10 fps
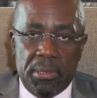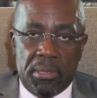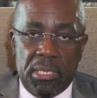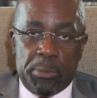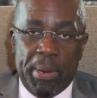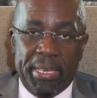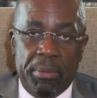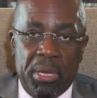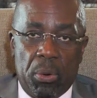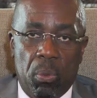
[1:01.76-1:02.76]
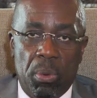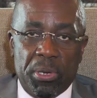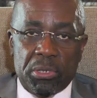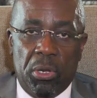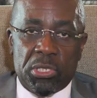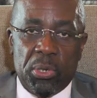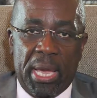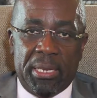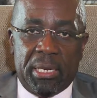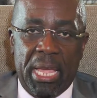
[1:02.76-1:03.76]
To this pandemic, we must also
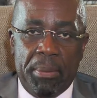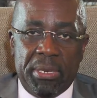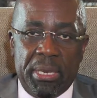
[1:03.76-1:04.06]
add the climate